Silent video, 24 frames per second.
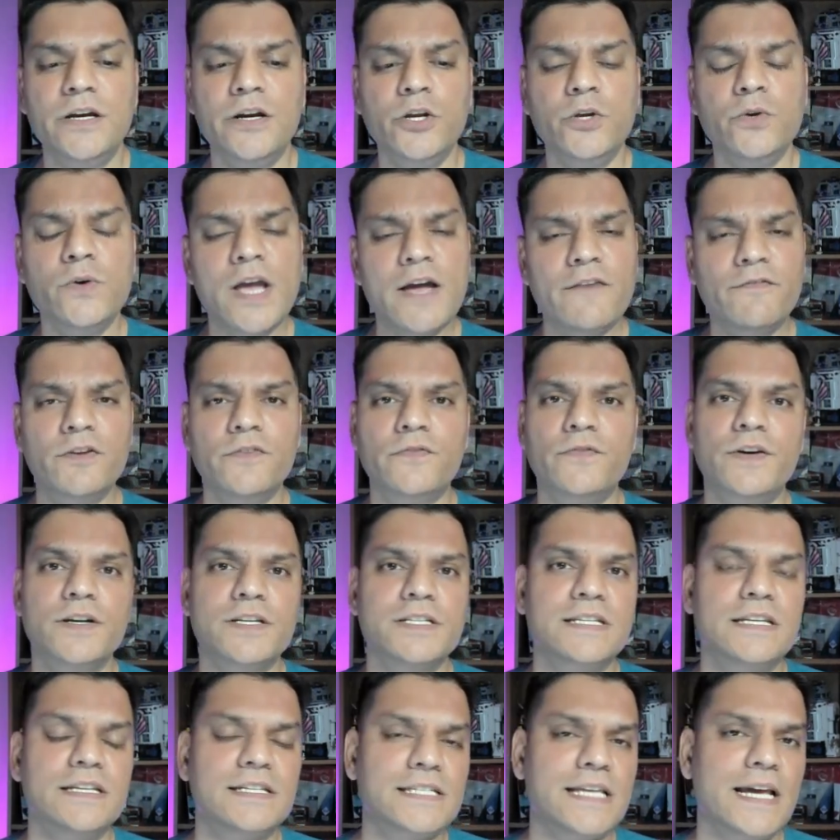you have to
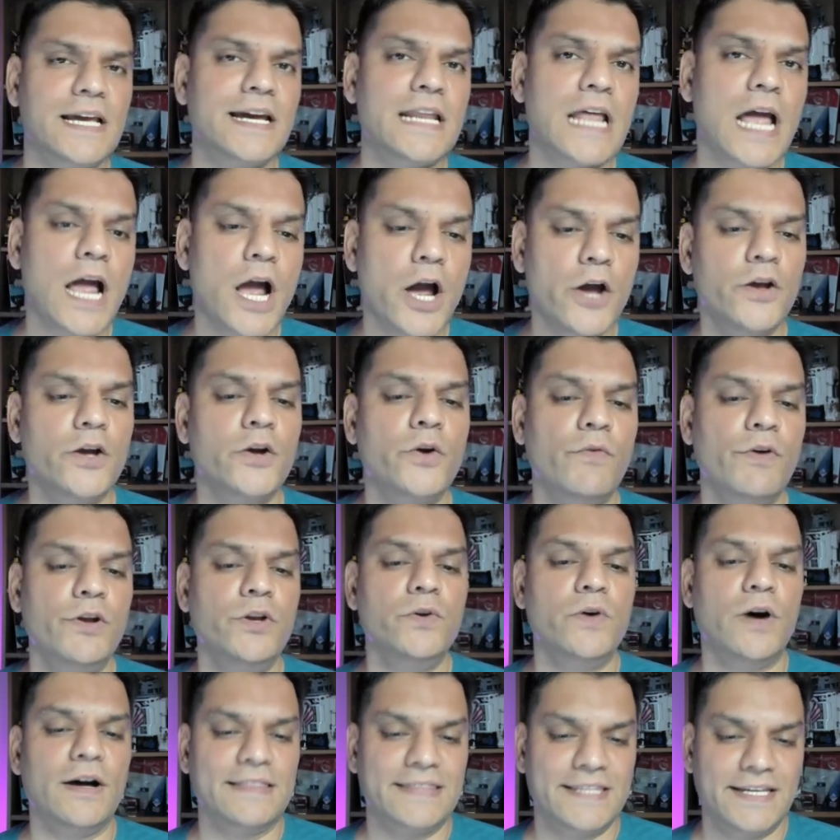first decide how you're going to
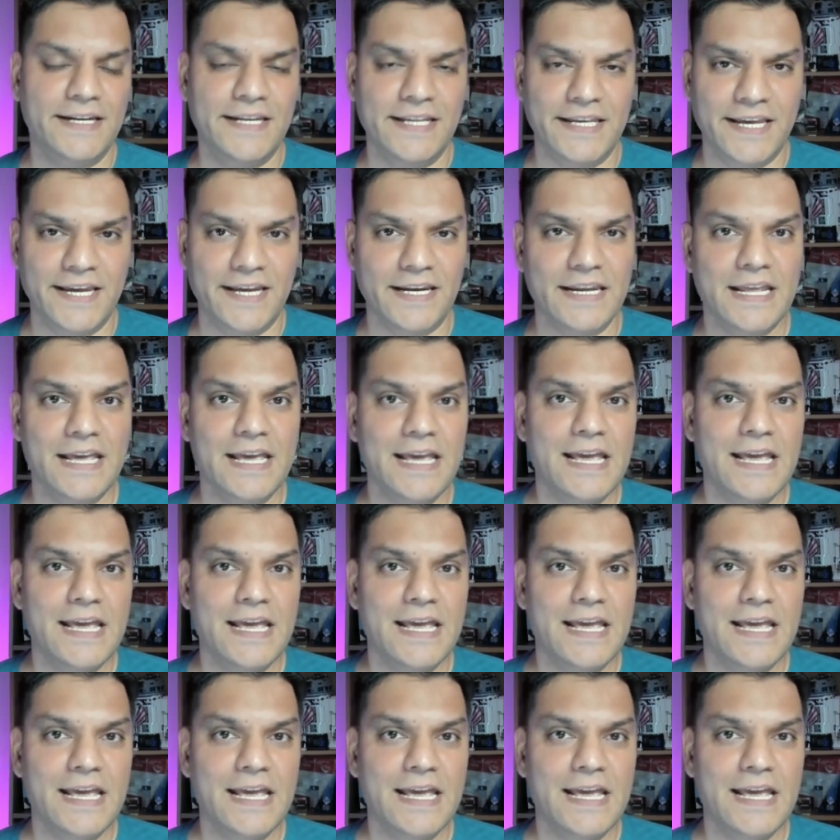authenticate.